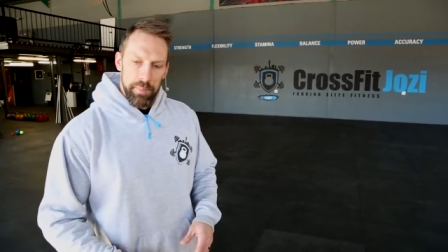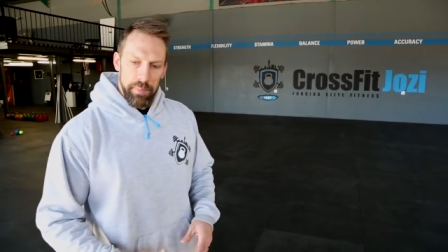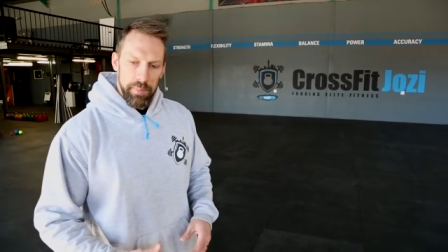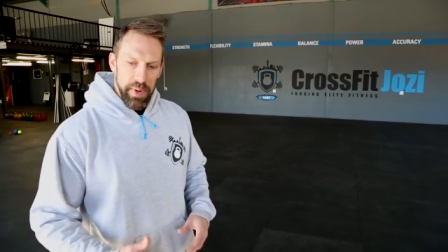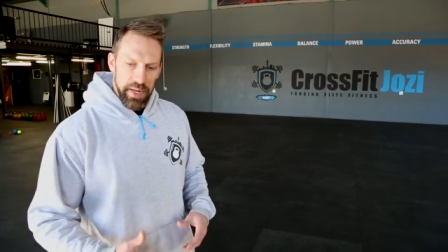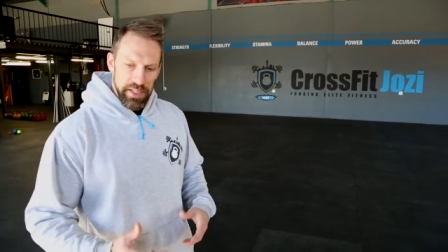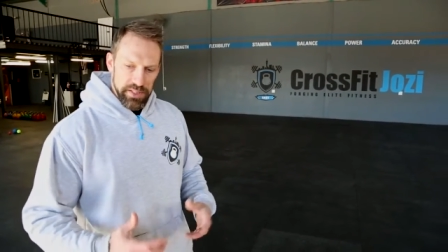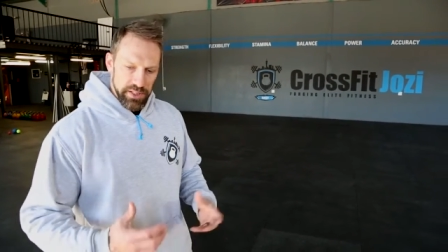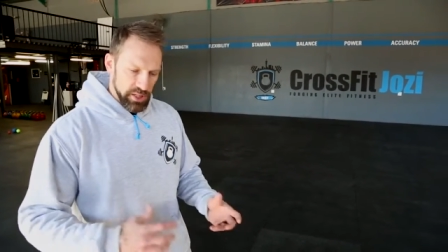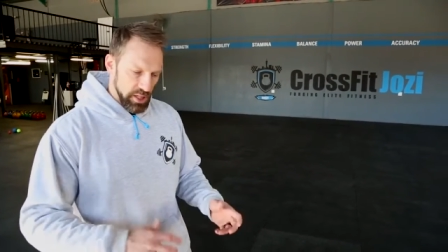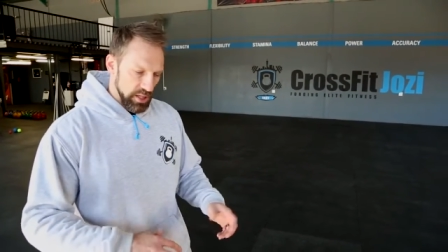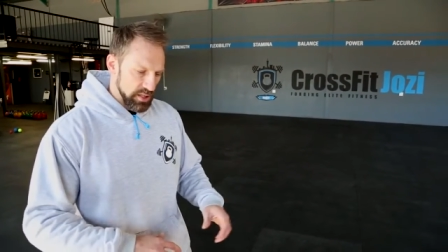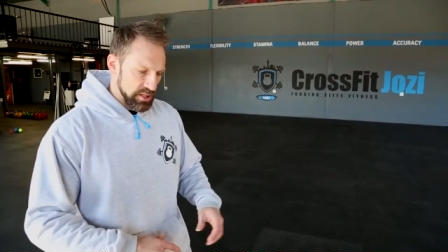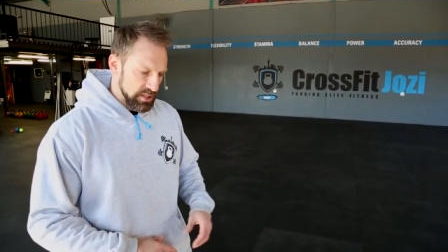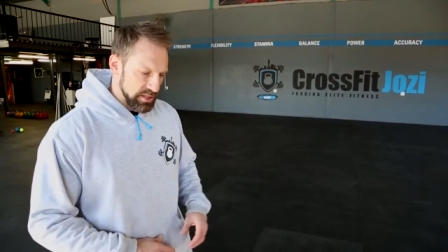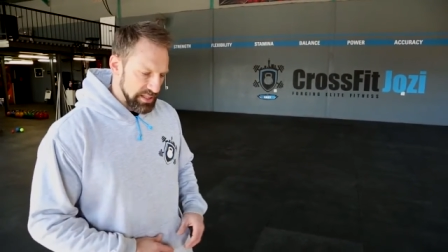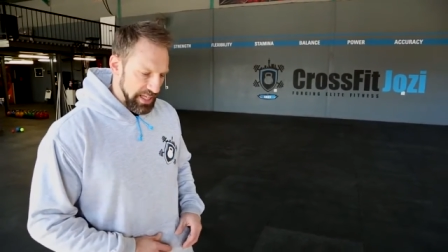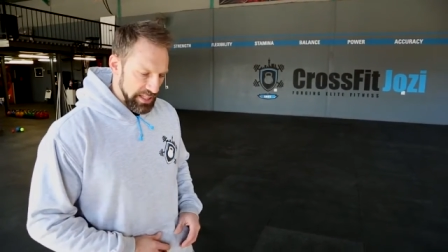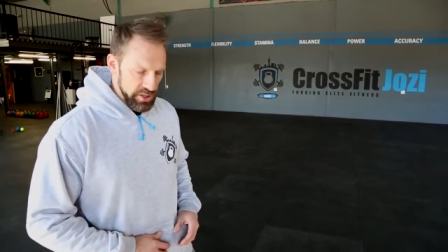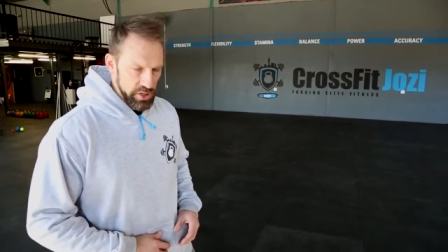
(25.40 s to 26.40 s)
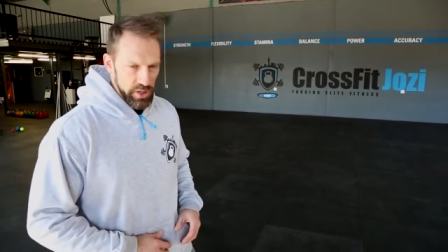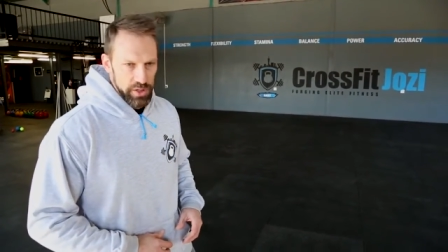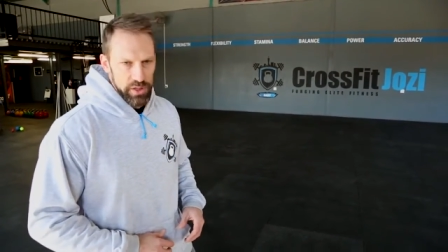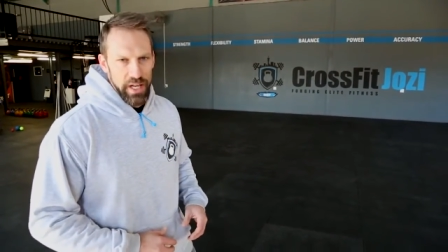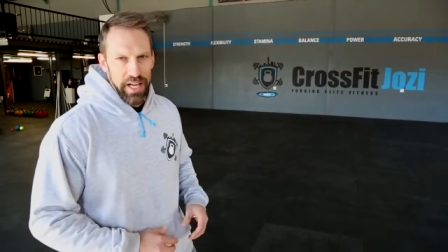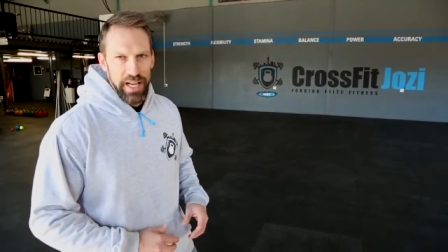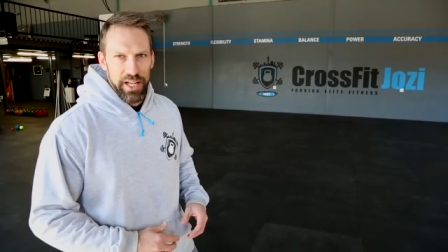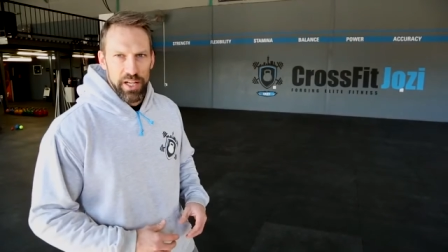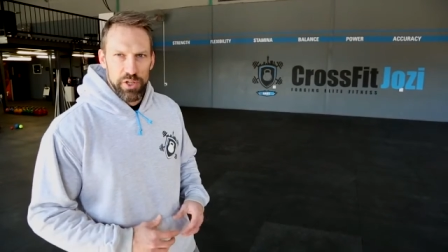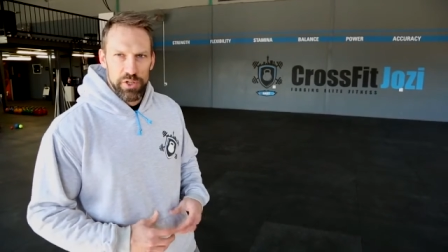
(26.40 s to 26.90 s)
But just going to touch on
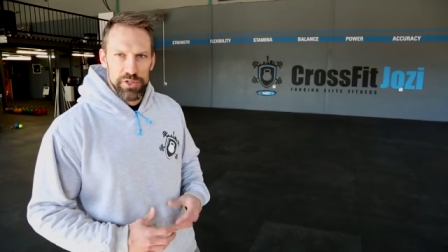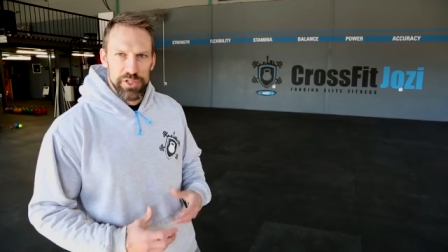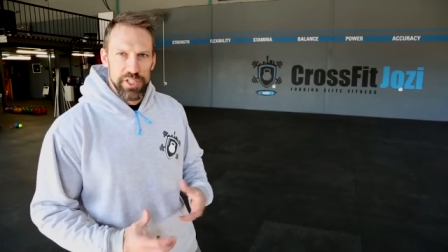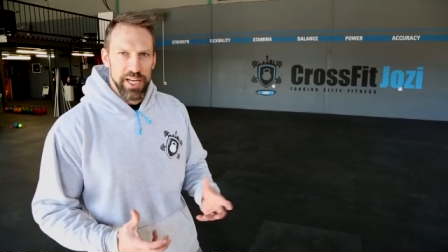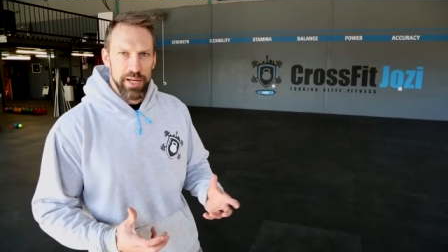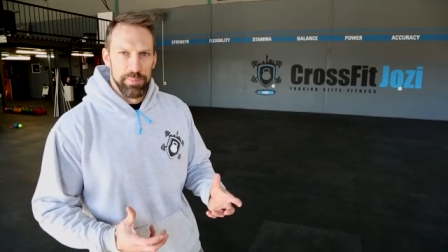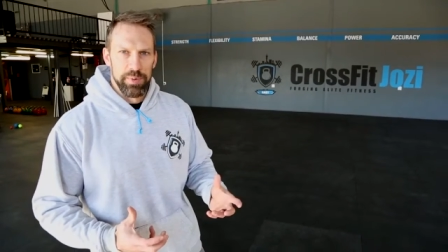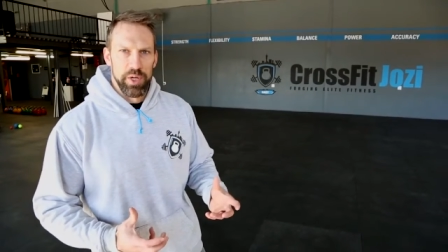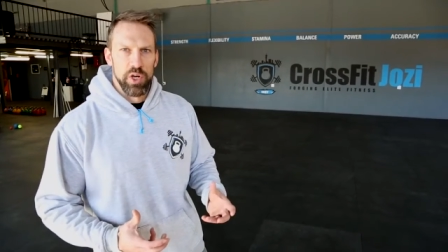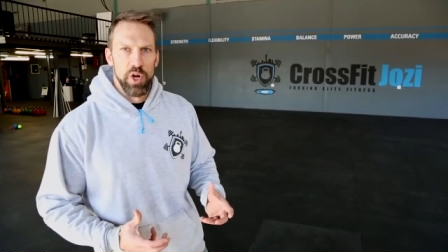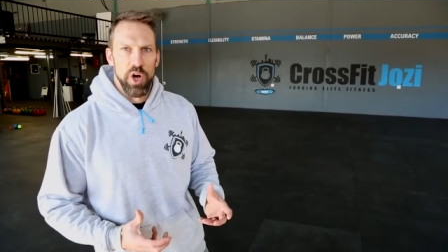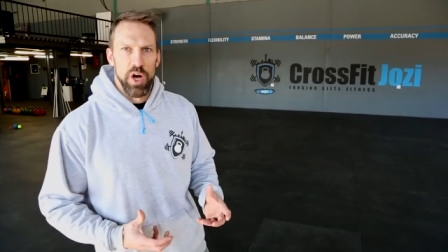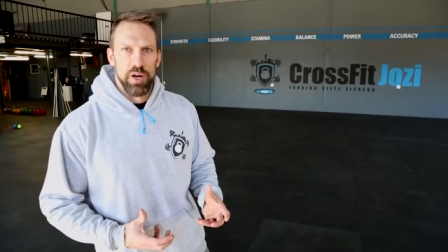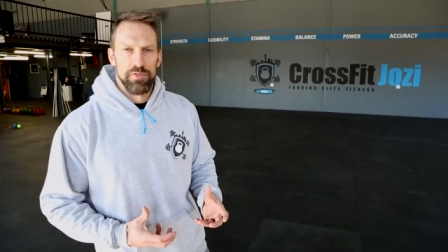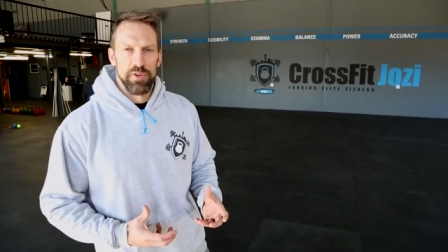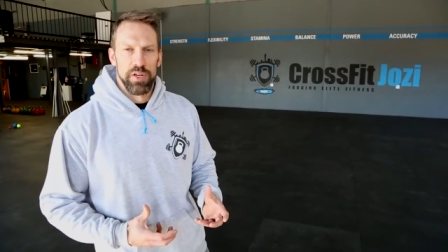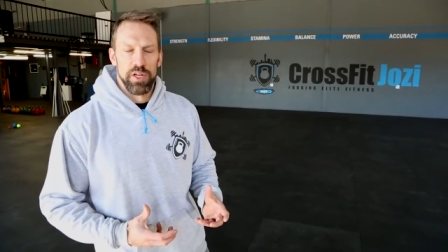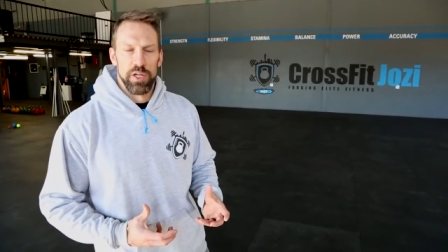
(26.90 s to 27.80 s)
loosening up the calf